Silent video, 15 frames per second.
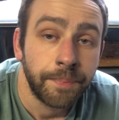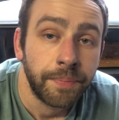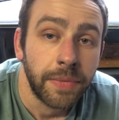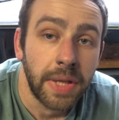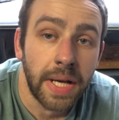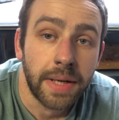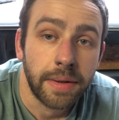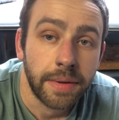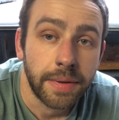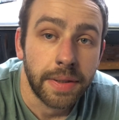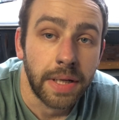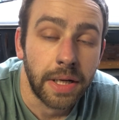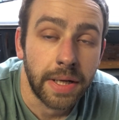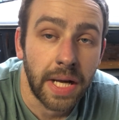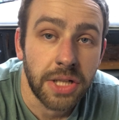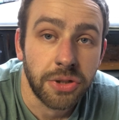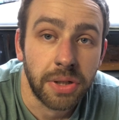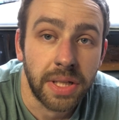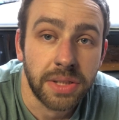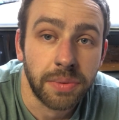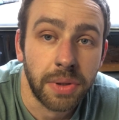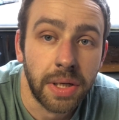yeah, I'll catch you in the
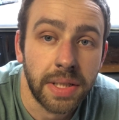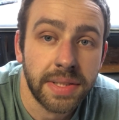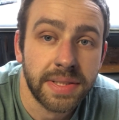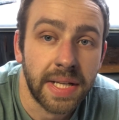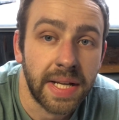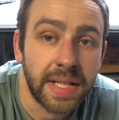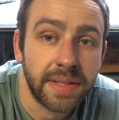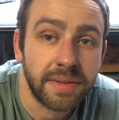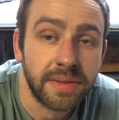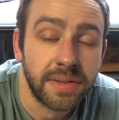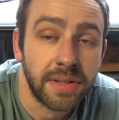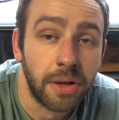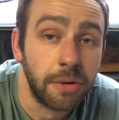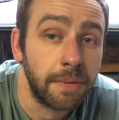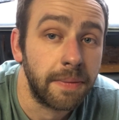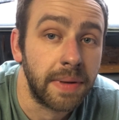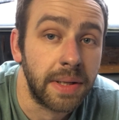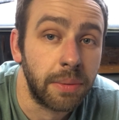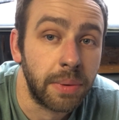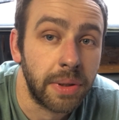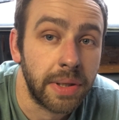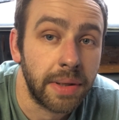next one, guys, and hopefully
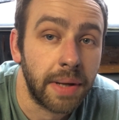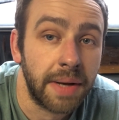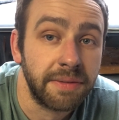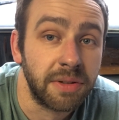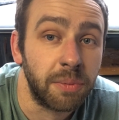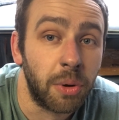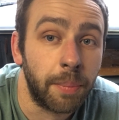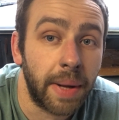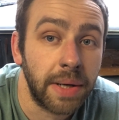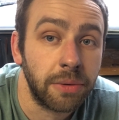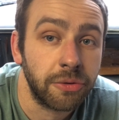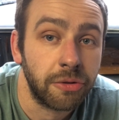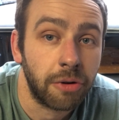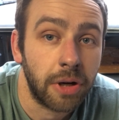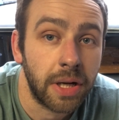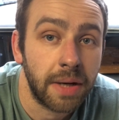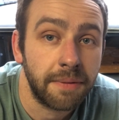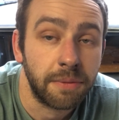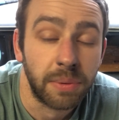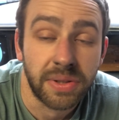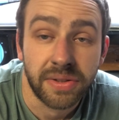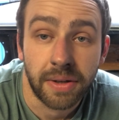we'll have some more panels
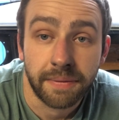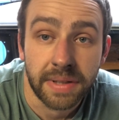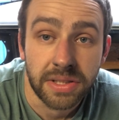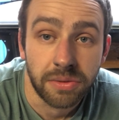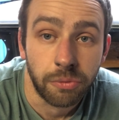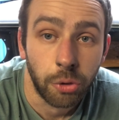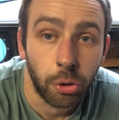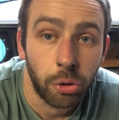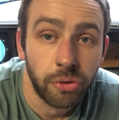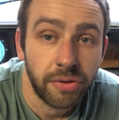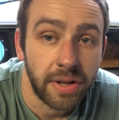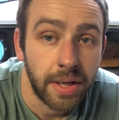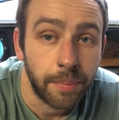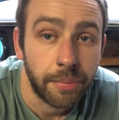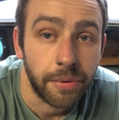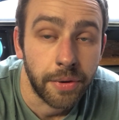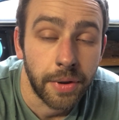arrived. We can start fitting some doors up.